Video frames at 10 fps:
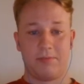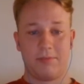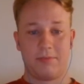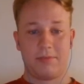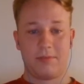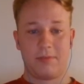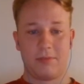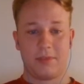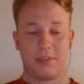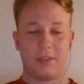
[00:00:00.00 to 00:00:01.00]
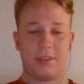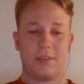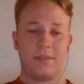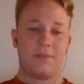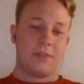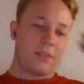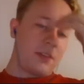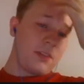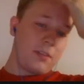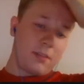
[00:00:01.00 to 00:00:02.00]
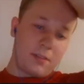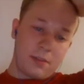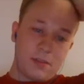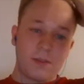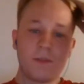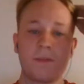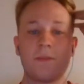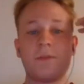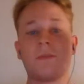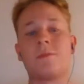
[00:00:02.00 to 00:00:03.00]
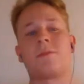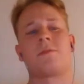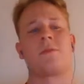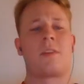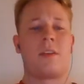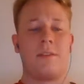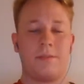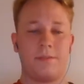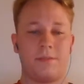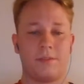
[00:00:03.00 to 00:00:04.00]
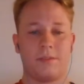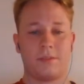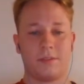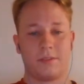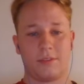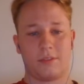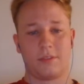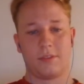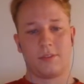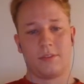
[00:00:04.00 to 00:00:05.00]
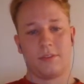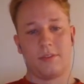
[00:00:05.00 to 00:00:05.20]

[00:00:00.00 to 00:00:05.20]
(not speaking)